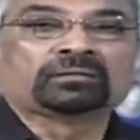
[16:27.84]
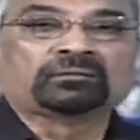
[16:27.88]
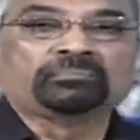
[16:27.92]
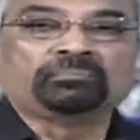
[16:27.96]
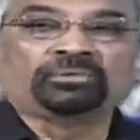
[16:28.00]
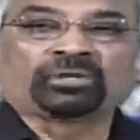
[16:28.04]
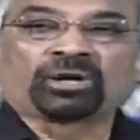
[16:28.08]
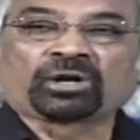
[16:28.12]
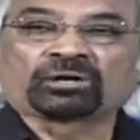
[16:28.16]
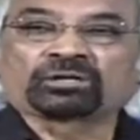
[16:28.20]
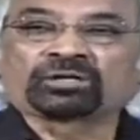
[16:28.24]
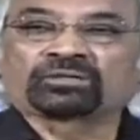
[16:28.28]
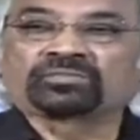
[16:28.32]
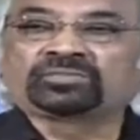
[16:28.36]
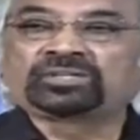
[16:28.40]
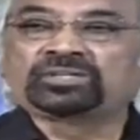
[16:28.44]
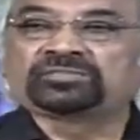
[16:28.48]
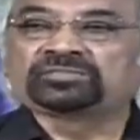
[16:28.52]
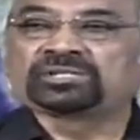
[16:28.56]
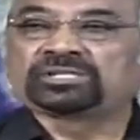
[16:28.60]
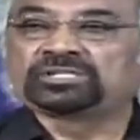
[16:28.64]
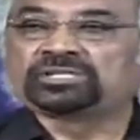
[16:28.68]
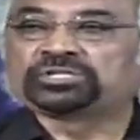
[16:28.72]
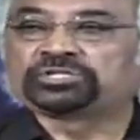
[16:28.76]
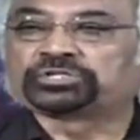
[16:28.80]
Bureaucracy
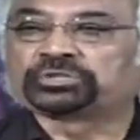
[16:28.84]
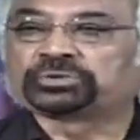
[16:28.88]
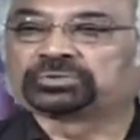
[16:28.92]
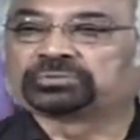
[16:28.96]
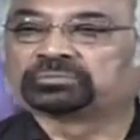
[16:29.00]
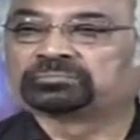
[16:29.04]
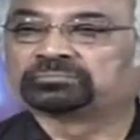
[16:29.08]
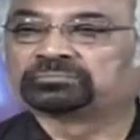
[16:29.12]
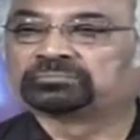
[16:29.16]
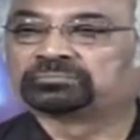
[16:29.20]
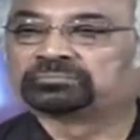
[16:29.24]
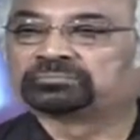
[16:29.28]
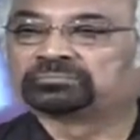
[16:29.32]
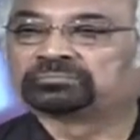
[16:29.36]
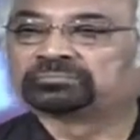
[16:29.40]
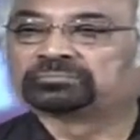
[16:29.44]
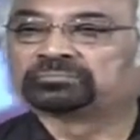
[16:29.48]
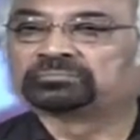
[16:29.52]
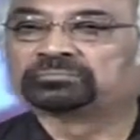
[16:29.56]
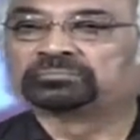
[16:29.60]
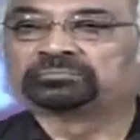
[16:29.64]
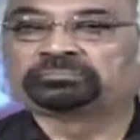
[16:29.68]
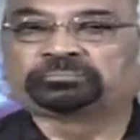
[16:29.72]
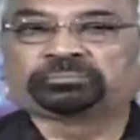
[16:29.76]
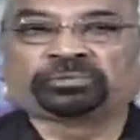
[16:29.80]
is an issue.
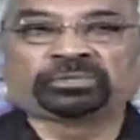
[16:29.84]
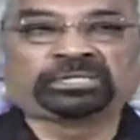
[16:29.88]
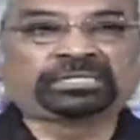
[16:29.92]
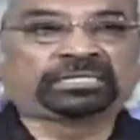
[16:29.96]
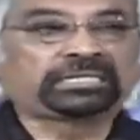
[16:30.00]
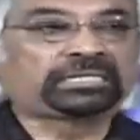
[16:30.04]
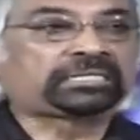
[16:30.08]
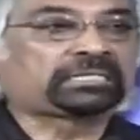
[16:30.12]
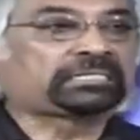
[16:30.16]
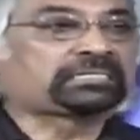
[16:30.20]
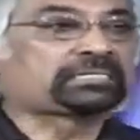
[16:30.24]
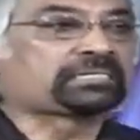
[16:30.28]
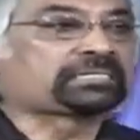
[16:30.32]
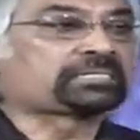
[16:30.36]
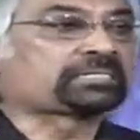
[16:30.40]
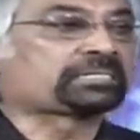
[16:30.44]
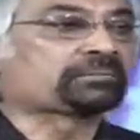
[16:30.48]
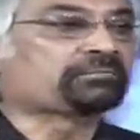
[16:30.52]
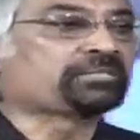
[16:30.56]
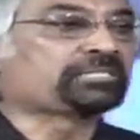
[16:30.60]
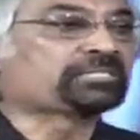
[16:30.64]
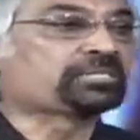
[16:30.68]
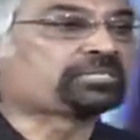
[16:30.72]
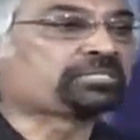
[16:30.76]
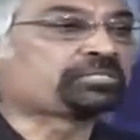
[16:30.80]
Political
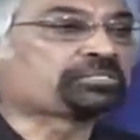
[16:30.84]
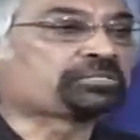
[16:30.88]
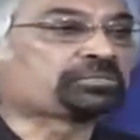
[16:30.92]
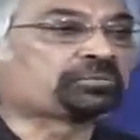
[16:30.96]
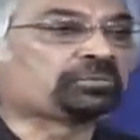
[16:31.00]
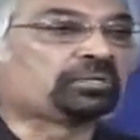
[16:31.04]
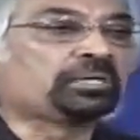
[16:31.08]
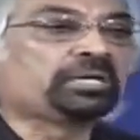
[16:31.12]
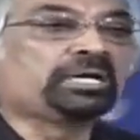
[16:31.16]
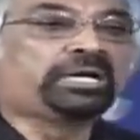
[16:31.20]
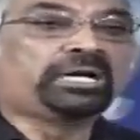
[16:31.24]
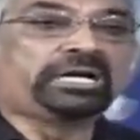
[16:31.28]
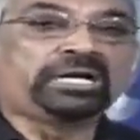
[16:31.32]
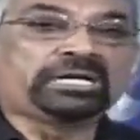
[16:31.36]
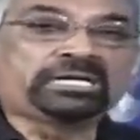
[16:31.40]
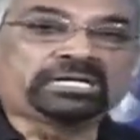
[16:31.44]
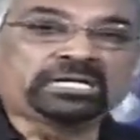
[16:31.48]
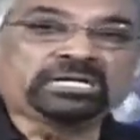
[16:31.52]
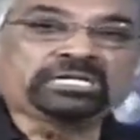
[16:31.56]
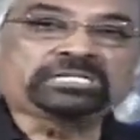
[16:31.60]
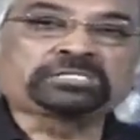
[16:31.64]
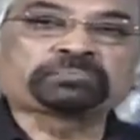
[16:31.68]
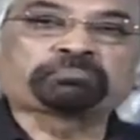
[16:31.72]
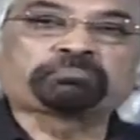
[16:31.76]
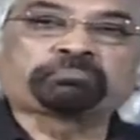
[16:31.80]
system is an issue. It
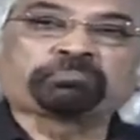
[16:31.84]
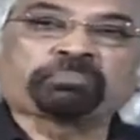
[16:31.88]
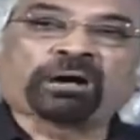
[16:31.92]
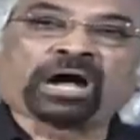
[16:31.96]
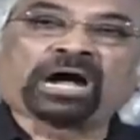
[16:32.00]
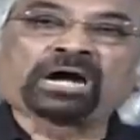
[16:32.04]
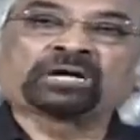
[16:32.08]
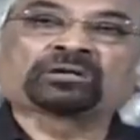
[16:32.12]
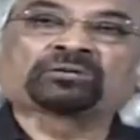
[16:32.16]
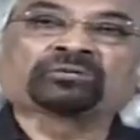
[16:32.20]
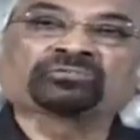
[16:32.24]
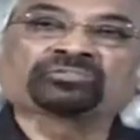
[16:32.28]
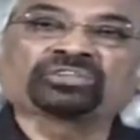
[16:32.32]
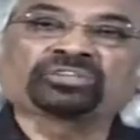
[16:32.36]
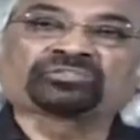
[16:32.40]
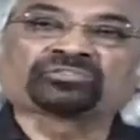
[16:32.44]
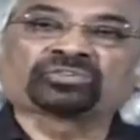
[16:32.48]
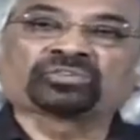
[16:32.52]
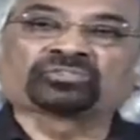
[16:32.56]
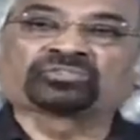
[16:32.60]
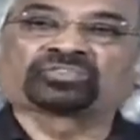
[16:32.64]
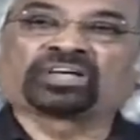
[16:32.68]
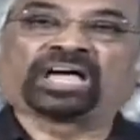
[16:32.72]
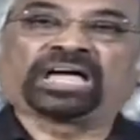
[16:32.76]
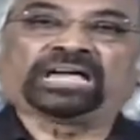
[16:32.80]
is part of this
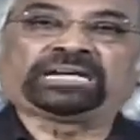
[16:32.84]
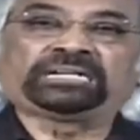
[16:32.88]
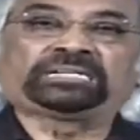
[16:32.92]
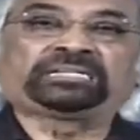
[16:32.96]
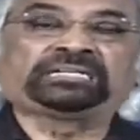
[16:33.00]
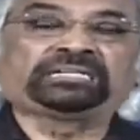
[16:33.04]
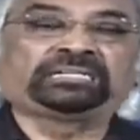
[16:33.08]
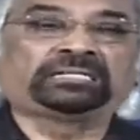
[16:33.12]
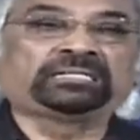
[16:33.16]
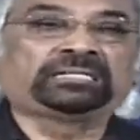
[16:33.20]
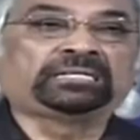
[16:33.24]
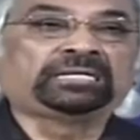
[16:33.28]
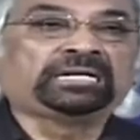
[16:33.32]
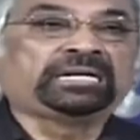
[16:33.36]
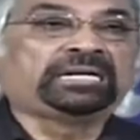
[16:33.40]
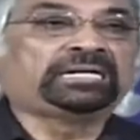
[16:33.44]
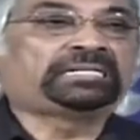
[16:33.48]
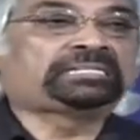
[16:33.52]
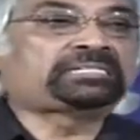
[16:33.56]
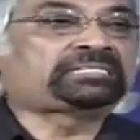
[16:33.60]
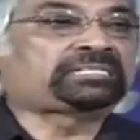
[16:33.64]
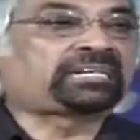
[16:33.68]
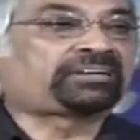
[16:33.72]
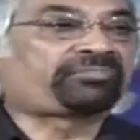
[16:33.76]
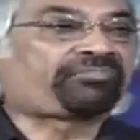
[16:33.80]
society.
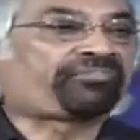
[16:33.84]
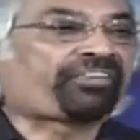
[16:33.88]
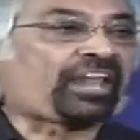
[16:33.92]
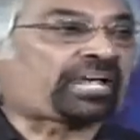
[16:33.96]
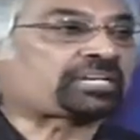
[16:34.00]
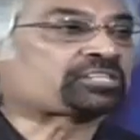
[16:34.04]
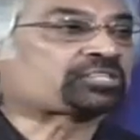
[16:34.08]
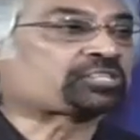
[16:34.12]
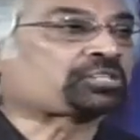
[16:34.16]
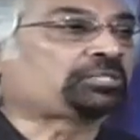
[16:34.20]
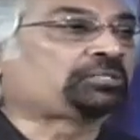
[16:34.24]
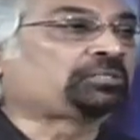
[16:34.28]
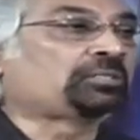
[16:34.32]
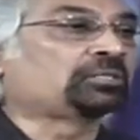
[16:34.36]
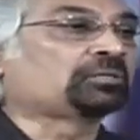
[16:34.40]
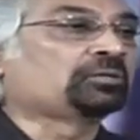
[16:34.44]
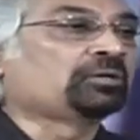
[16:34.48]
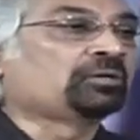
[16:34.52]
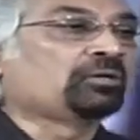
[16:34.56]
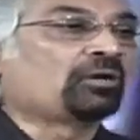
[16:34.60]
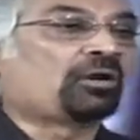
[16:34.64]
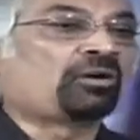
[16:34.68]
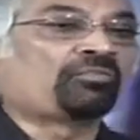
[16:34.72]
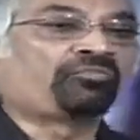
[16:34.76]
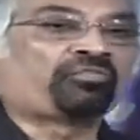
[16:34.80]
It is a reflection
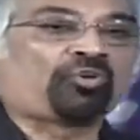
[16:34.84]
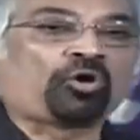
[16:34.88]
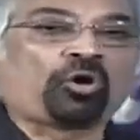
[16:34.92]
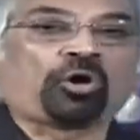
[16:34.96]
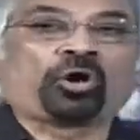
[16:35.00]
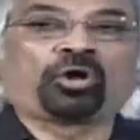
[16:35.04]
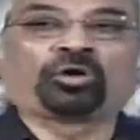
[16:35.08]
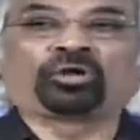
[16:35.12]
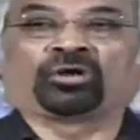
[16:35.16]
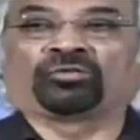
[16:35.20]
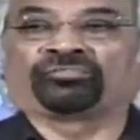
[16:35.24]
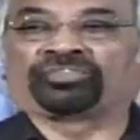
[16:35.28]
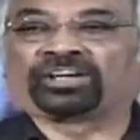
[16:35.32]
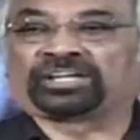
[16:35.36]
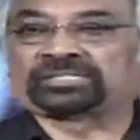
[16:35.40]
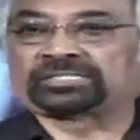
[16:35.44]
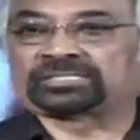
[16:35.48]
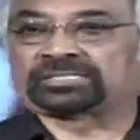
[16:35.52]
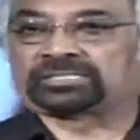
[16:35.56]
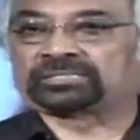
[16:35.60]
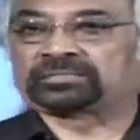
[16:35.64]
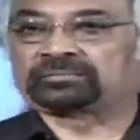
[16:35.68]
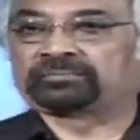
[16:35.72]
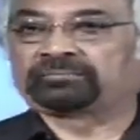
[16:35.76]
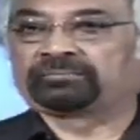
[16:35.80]
of all of
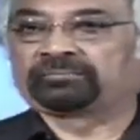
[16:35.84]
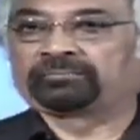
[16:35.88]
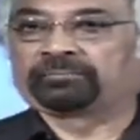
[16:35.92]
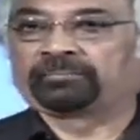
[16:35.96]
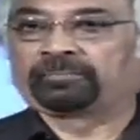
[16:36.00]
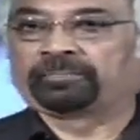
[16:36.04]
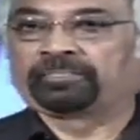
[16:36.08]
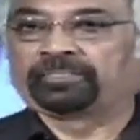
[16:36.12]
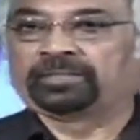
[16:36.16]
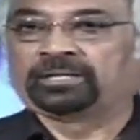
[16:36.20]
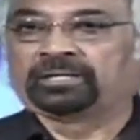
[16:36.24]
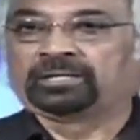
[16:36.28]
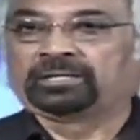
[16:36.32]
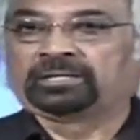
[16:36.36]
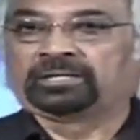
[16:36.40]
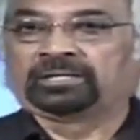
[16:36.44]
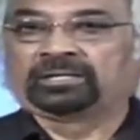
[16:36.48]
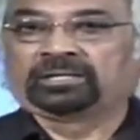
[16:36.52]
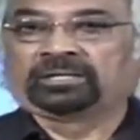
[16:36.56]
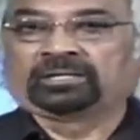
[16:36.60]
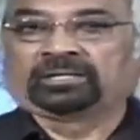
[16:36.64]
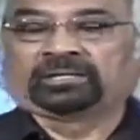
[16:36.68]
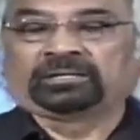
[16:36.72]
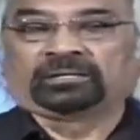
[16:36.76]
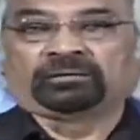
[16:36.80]
us.
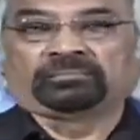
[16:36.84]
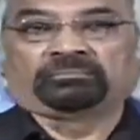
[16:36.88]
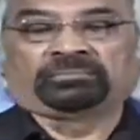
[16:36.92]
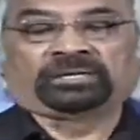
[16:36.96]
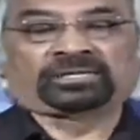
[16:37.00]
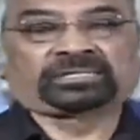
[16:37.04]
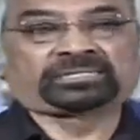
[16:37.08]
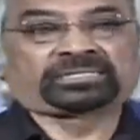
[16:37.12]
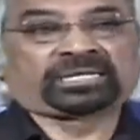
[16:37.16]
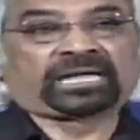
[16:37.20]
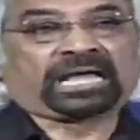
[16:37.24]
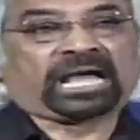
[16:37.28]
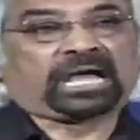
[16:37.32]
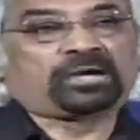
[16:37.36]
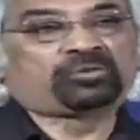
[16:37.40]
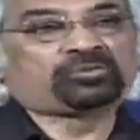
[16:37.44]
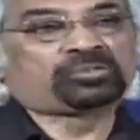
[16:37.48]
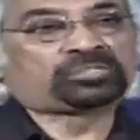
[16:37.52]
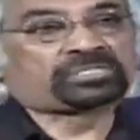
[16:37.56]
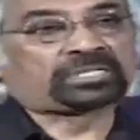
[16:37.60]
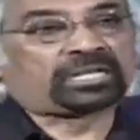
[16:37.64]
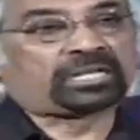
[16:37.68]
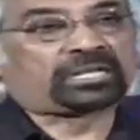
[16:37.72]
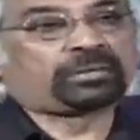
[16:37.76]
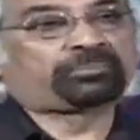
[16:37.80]
Because the guy who
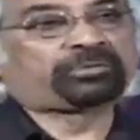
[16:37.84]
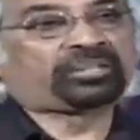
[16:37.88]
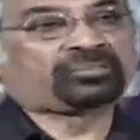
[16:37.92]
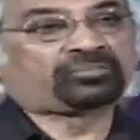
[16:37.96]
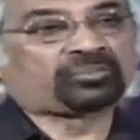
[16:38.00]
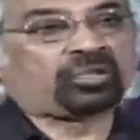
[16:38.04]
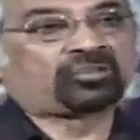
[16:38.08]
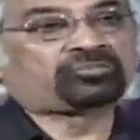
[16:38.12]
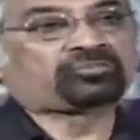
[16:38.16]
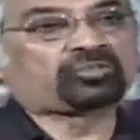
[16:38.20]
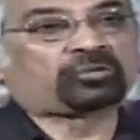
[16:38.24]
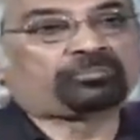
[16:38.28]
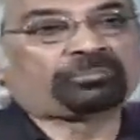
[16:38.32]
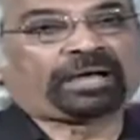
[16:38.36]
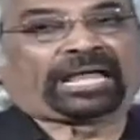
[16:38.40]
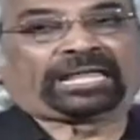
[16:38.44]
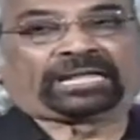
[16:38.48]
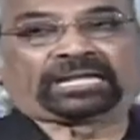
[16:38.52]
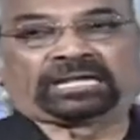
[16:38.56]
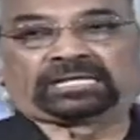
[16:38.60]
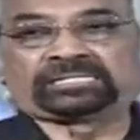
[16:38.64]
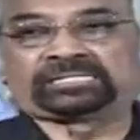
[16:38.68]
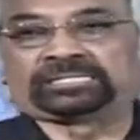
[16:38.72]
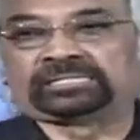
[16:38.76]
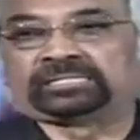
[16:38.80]
is corrupt is also my
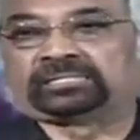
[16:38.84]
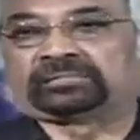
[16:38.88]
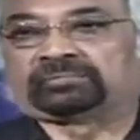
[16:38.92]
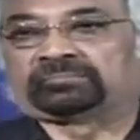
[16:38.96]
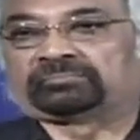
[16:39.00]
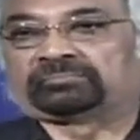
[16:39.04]
cousin.